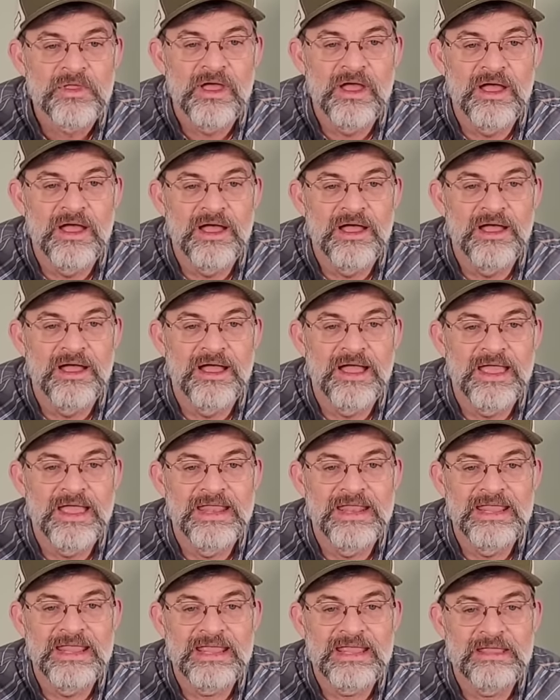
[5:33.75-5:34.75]
Uh,
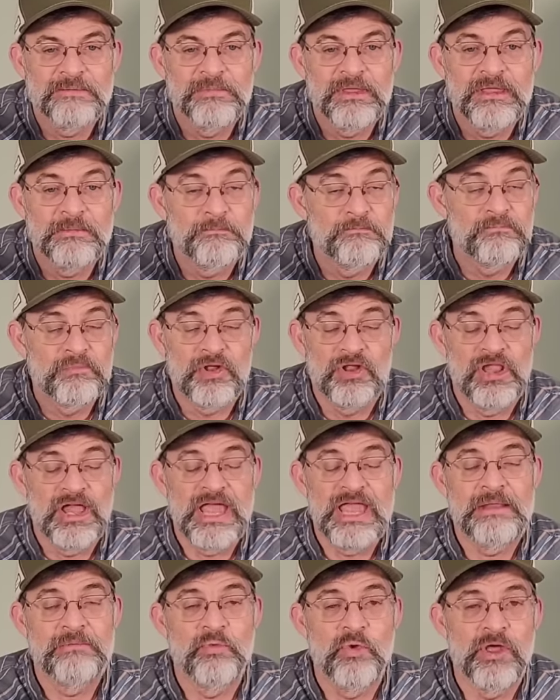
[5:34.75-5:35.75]
and it can be
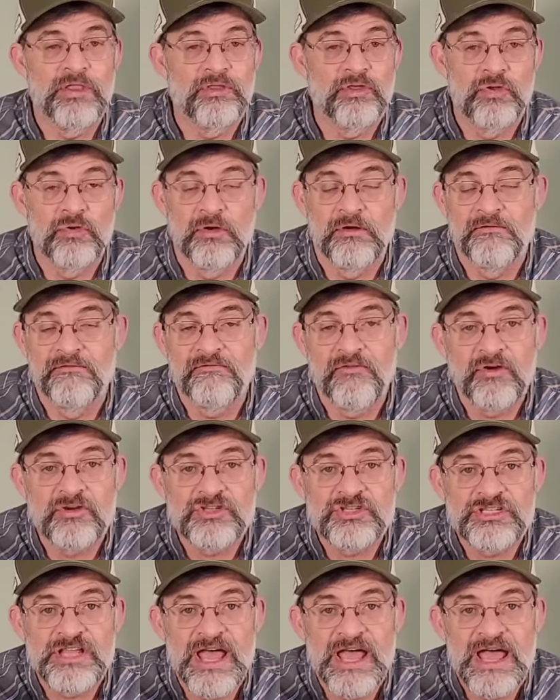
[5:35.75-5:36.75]
claimed whether you're a
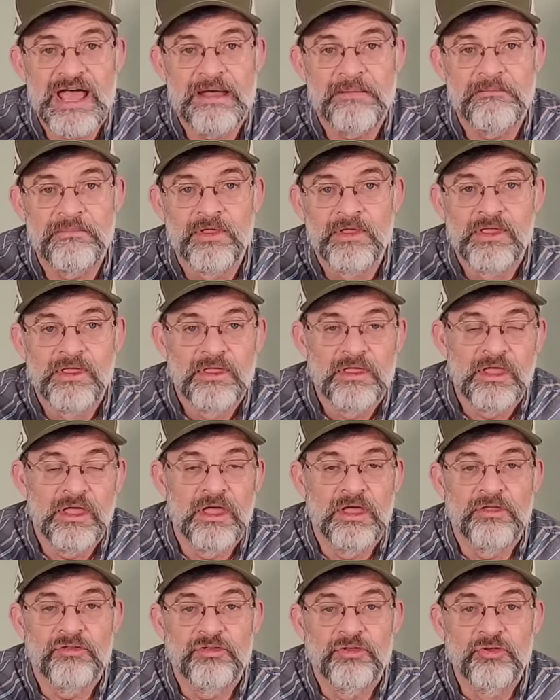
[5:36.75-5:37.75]
first time
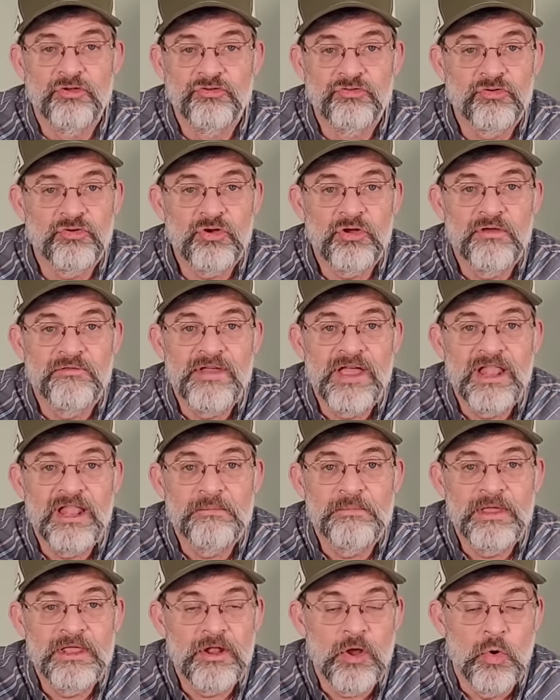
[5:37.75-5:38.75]
uh, user of
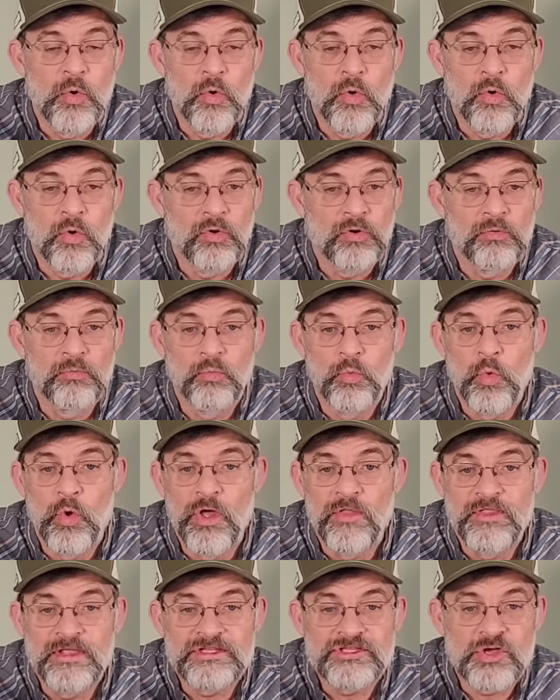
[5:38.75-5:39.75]
LMNT or
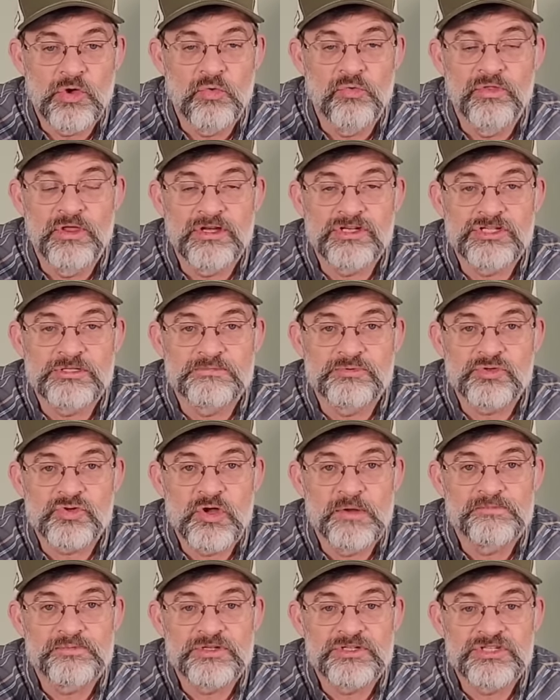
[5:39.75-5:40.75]
one that's on their
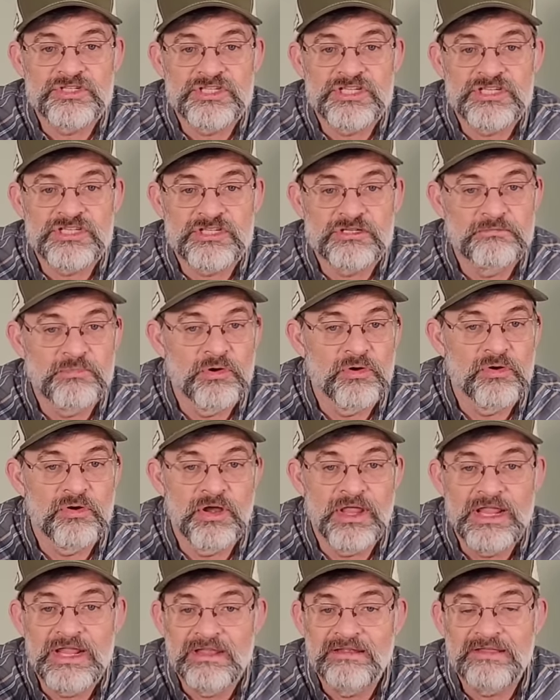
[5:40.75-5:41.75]
subscription system
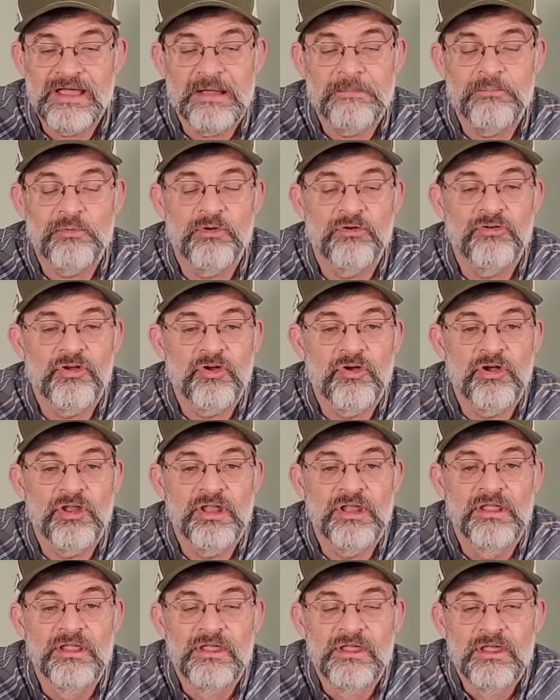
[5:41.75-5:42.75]
or any type of
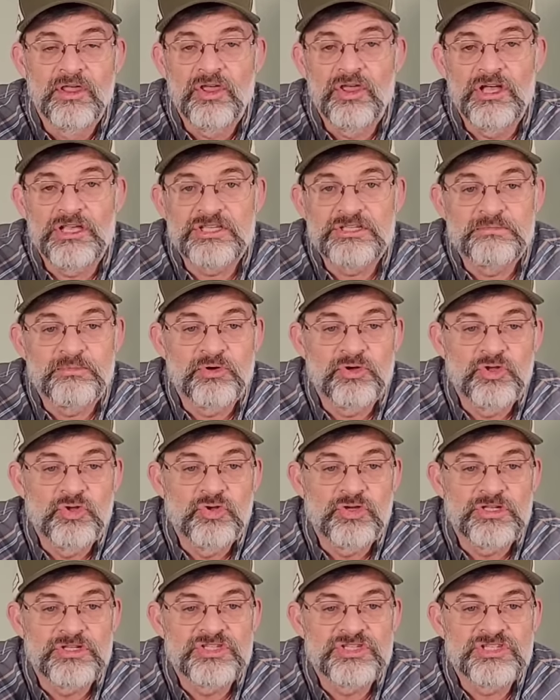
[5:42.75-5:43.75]
returning customer,
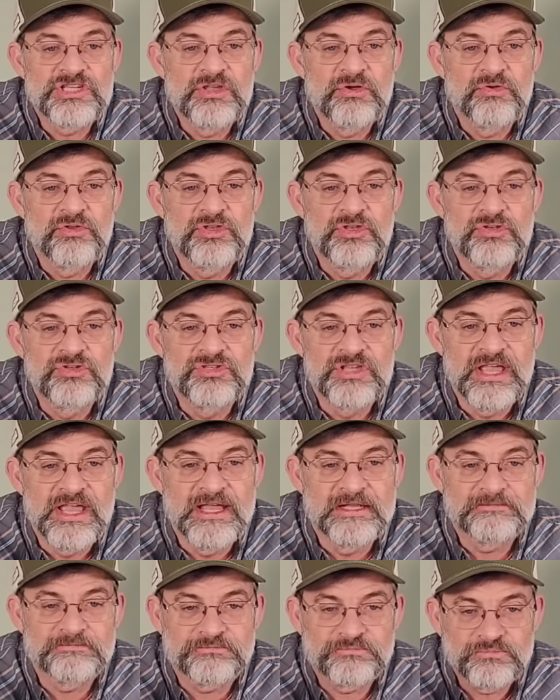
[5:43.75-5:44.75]
you can still use
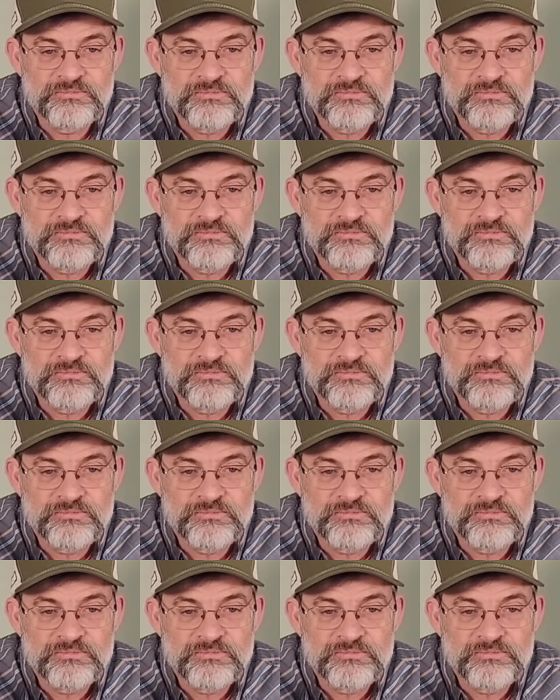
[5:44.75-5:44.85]
that.